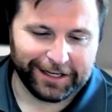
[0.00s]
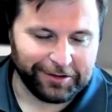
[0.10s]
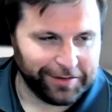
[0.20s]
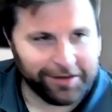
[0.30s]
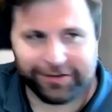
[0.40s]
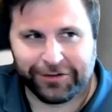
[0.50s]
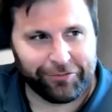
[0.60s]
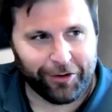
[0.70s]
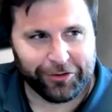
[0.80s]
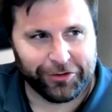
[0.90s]
It is an
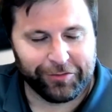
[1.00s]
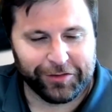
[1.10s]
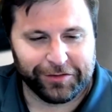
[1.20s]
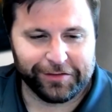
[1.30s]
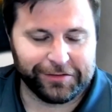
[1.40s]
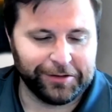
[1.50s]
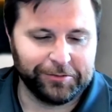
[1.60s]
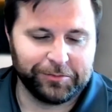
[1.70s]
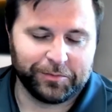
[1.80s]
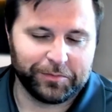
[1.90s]
inverted driven
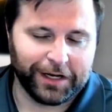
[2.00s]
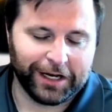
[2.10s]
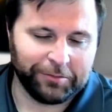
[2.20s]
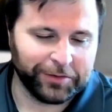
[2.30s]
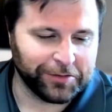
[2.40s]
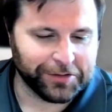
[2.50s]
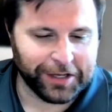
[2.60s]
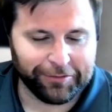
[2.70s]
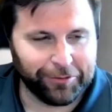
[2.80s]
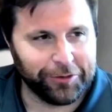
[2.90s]
system, uh, but there's a
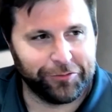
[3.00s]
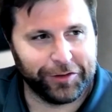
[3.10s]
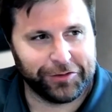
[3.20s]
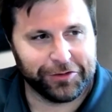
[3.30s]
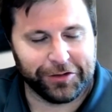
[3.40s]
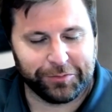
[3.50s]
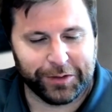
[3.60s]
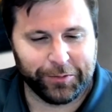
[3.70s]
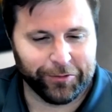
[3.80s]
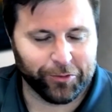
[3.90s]
handful of features that
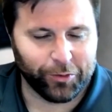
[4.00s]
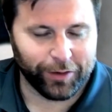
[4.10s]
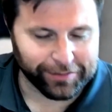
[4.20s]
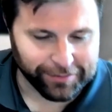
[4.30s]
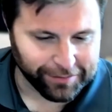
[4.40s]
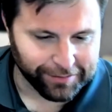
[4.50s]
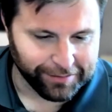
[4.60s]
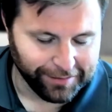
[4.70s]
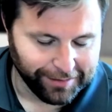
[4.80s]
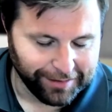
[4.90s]
people have
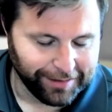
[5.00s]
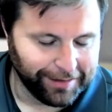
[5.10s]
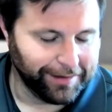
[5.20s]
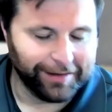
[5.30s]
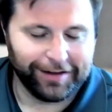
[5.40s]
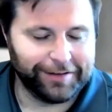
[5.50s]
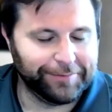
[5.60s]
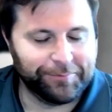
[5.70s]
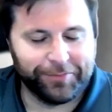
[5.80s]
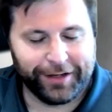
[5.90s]
requested
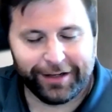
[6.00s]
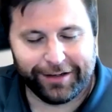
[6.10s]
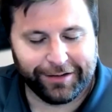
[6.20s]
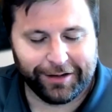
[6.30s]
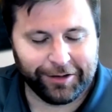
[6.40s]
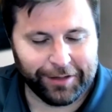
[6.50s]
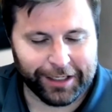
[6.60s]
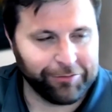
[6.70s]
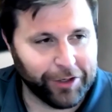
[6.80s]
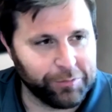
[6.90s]
that uh,
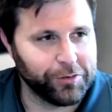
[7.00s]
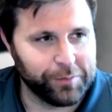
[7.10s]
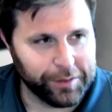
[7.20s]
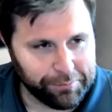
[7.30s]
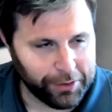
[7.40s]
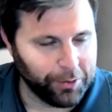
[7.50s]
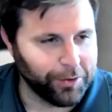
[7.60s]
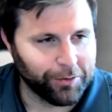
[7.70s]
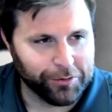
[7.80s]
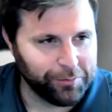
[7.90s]
like a variable speed
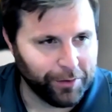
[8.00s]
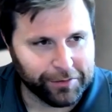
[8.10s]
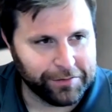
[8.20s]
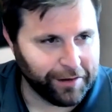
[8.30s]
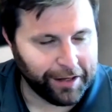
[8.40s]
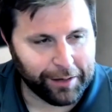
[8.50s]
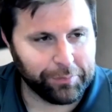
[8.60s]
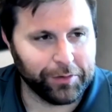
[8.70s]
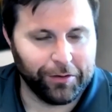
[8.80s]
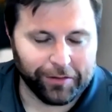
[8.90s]
blower with multi
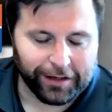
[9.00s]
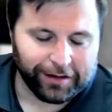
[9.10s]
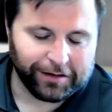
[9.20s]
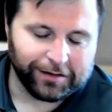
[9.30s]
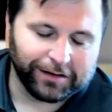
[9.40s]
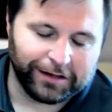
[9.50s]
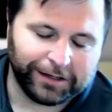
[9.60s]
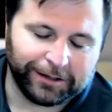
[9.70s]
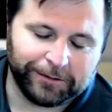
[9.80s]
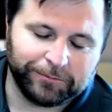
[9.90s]
tap and all that,
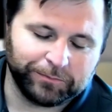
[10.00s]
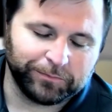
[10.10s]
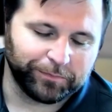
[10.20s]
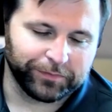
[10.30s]
um,